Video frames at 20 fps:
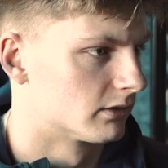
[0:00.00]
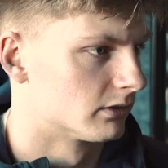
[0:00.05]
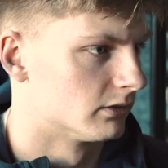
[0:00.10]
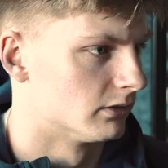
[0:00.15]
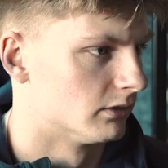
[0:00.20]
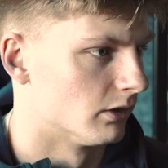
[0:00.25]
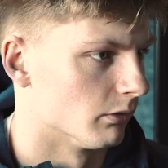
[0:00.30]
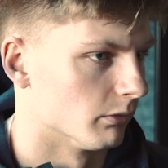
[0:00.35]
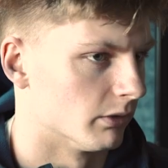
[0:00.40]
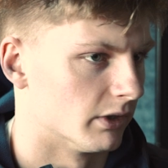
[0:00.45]

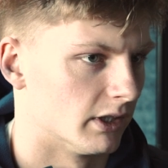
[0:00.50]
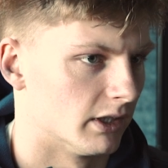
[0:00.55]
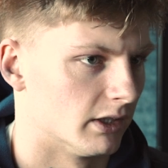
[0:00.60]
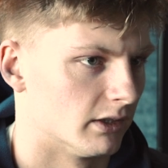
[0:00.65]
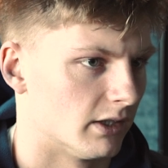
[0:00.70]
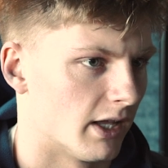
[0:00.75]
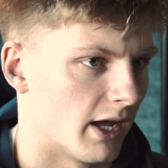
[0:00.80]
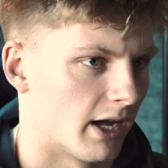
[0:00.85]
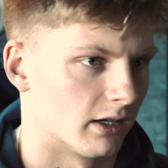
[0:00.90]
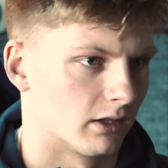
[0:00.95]
Not really
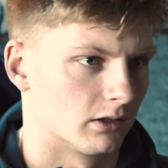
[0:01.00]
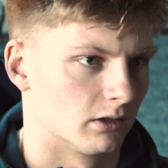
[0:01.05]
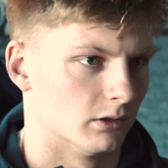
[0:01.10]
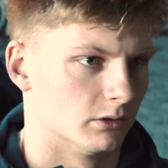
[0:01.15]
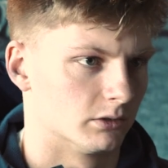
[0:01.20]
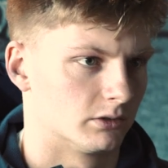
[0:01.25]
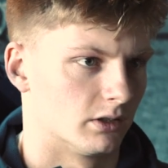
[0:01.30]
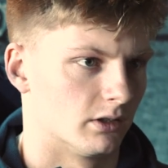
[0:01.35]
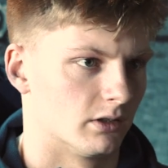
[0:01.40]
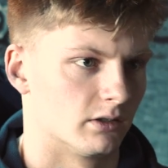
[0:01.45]
that
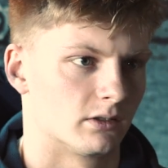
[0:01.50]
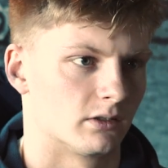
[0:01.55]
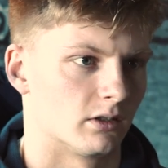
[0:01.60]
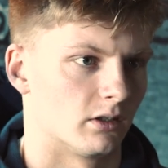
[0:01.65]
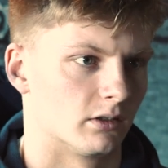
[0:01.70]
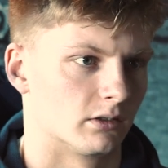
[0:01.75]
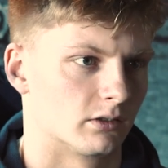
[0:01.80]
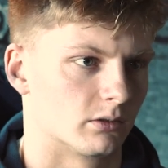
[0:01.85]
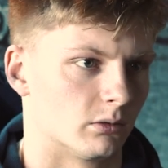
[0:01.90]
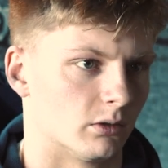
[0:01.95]
close to the
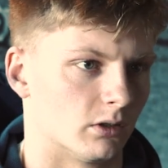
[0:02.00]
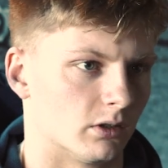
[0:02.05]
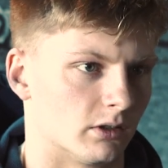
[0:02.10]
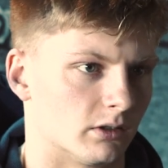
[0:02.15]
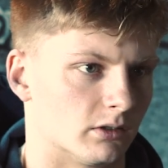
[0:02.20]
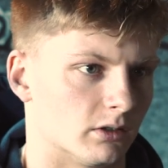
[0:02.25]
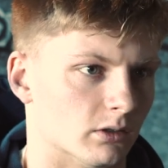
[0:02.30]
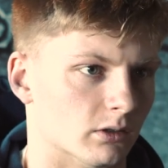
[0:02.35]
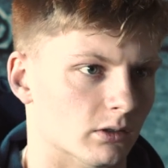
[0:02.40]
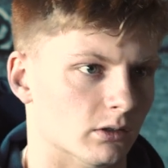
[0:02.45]
starting squad
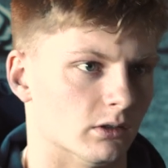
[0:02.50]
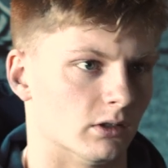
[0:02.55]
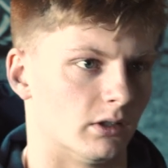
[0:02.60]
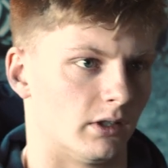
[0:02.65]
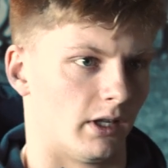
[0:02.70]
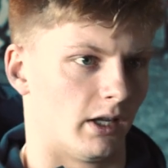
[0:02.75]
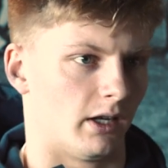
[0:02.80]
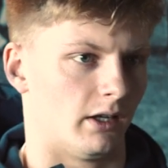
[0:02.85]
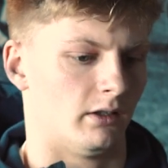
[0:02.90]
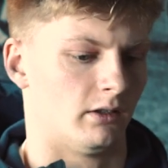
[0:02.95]
at all, and
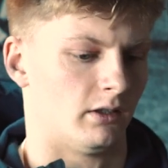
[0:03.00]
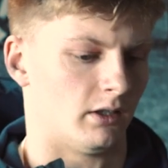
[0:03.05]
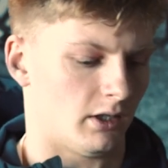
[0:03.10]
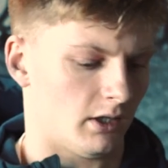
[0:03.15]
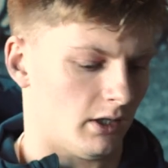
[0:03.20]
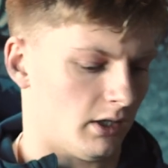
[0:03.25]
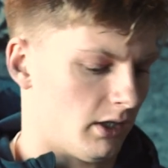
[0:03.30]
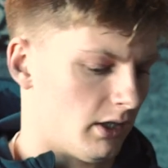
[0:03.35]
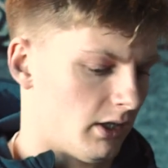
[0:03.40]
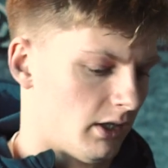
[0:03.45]
then
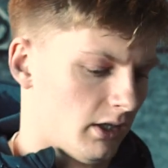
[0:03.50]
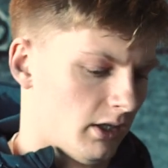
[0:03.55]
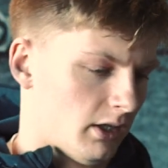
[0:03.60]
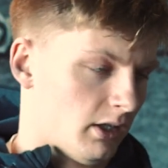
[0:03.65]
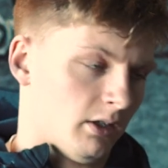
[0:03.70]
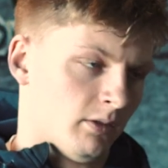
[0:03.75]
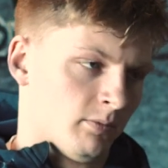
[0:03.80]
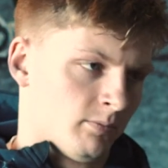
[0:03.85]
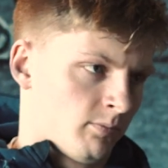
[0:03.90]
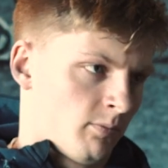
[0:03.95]

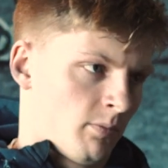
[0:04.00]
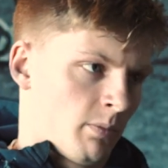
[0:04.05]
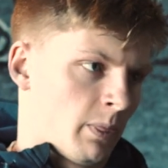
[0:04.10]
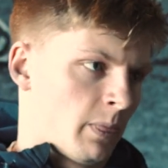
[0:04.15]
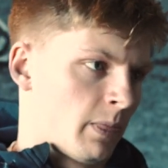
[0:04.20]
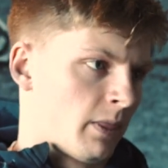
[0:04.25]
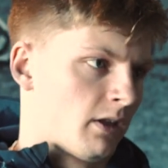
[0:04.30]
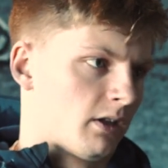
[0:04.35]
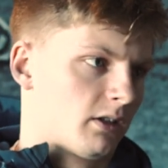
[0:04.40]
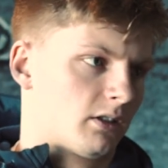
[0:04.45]

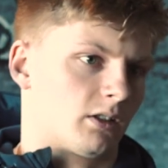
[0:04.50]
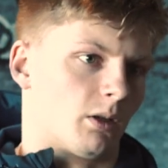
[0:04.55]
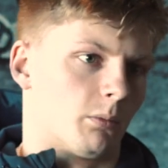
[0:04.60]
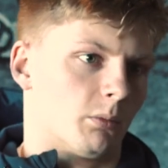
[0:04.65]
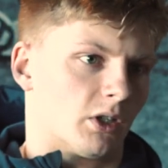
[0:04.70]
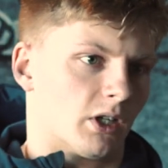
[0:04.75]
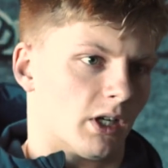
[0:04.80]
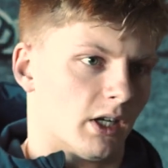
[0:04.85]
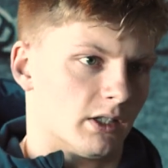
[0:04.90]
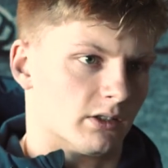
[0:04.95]
a couple
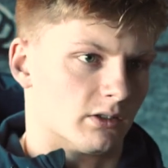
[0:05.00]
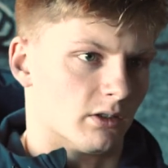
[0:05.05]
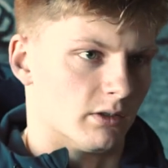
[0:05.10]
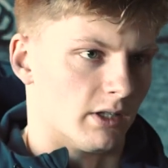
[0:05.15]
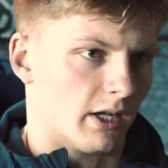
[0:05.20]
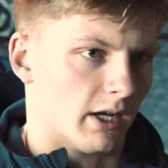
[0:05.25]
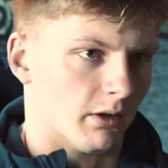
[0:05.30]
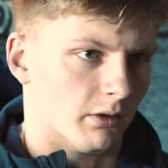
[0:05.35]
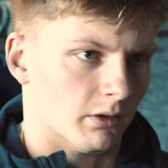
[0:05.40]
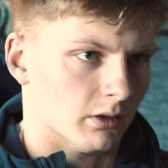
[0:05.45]
of guys go
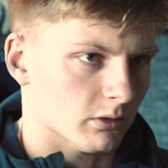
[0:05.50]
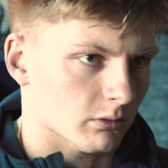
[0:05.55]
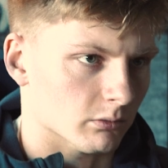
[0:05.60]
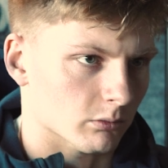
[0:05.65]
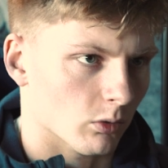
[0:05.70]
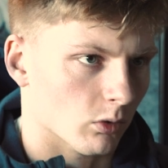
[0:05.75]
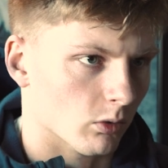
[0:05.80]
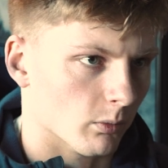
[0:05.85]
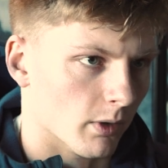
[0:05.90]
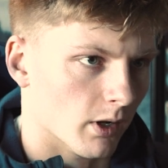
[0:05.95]
down in the
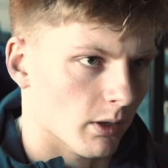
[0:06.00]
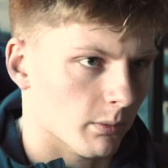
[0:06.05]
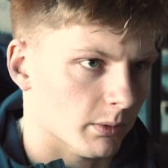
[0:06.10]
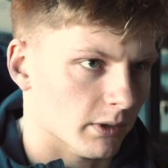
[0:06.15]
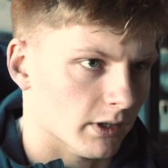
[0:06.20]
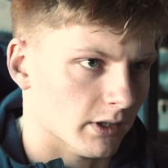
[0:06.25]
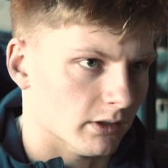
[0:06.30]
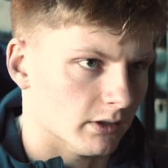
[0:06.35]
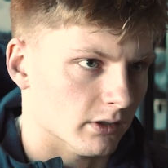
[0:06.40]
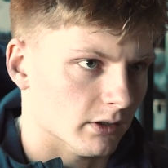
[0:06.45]
warm up,
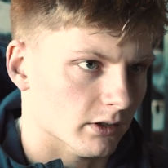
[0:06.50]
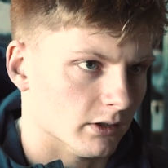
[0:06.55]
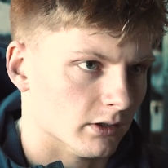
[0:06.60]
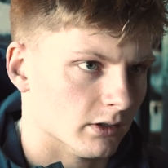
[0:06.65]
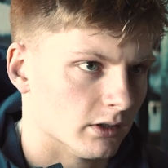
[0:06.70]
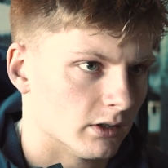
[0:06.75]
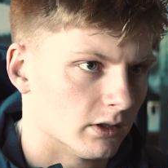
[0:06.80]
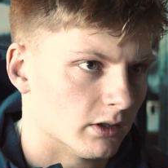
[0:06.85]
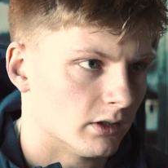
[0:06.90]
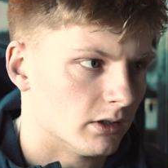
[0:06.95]
and then
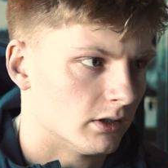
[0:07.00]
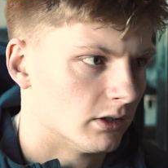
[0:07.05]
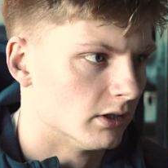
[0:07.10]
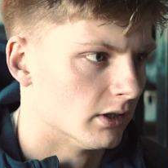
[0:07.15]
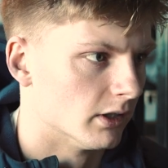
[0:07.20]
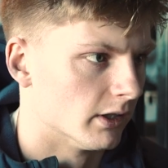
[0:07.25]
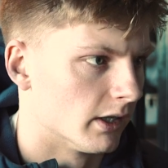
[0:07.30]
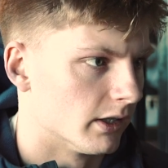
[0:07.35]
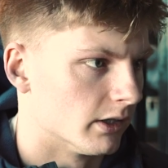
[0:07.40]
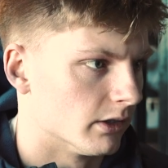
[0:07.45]

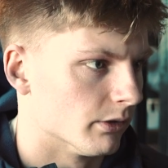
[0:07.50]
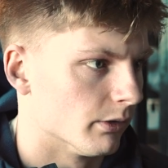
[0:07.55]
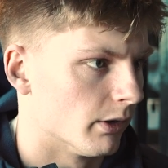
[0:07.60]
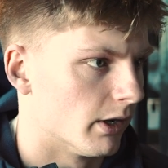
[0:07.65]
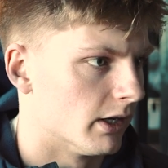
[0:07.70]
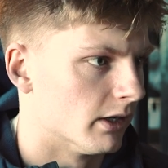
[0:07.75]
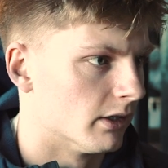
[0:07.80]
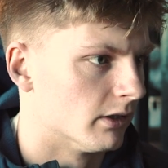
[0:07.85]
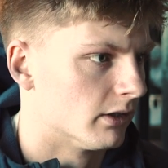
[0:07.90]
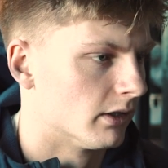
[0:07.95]
you're
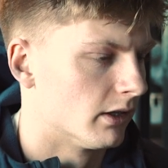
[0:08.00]
in.